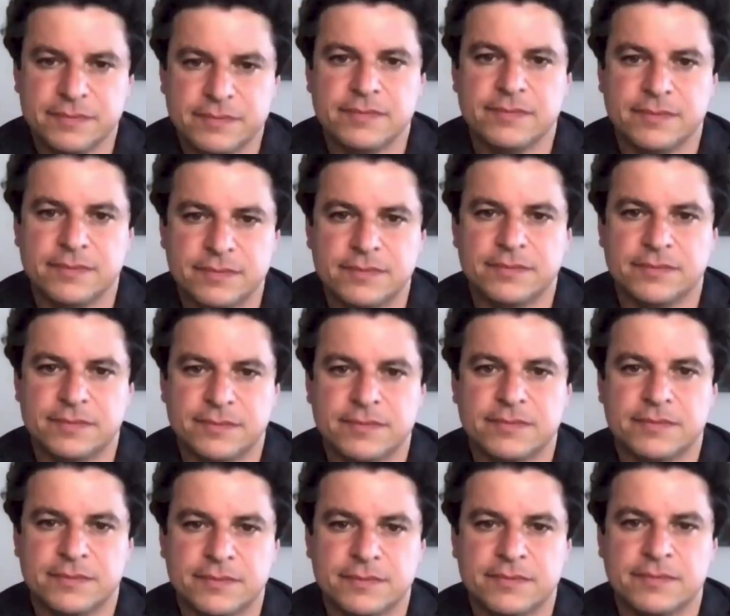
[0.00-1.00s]

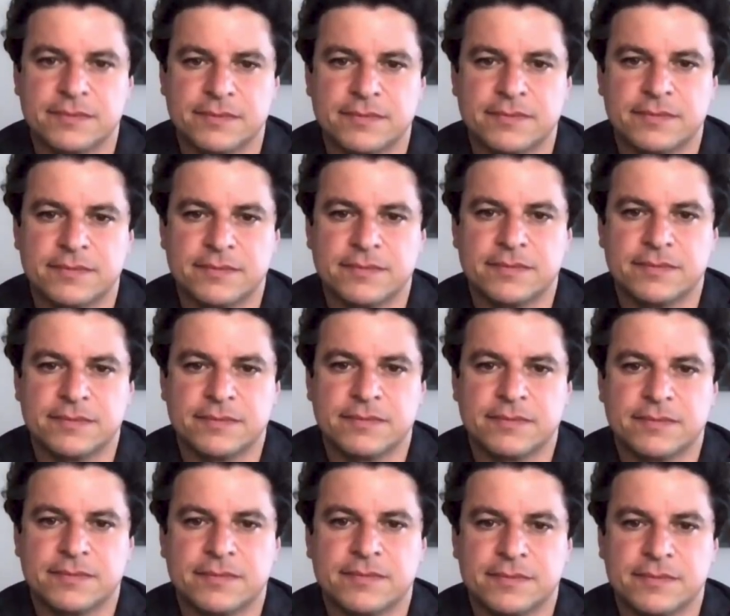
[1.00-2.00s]

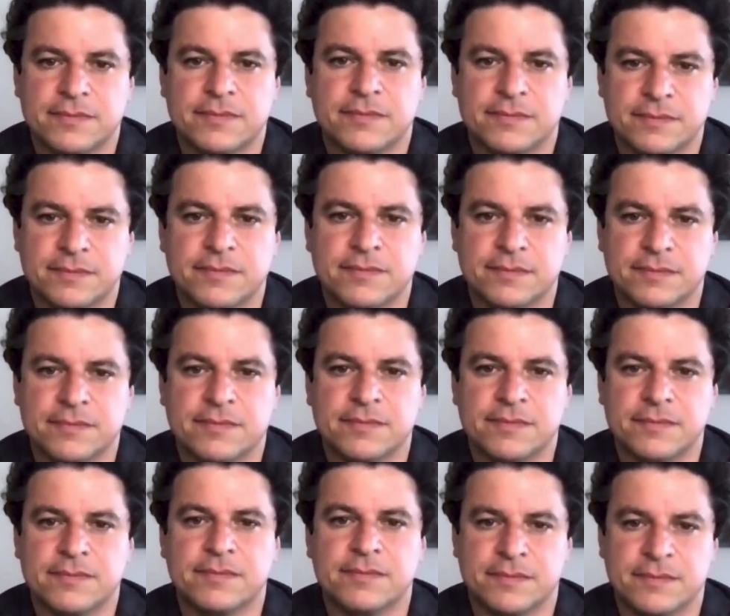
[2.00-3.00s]

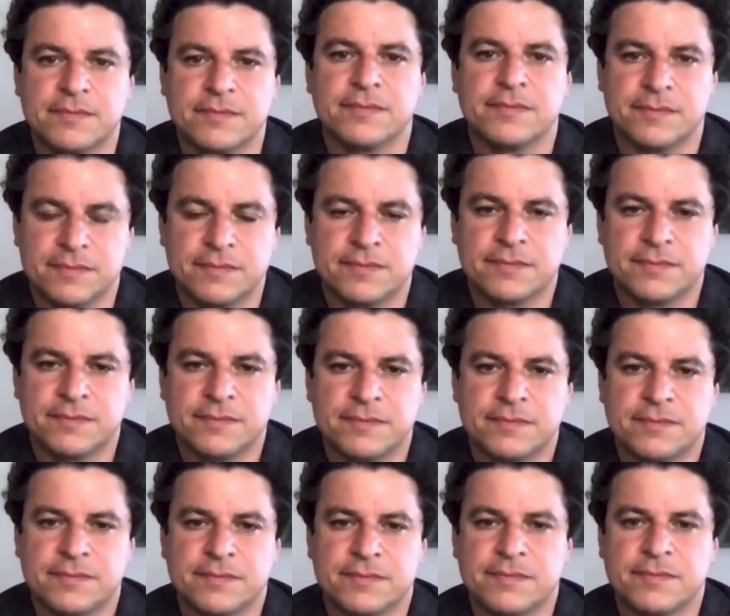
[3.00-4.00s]

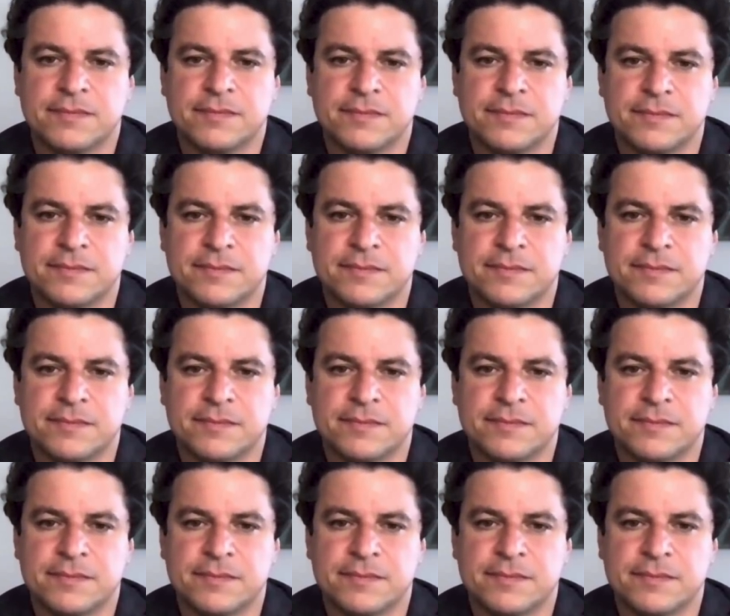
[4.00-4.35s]
(silent)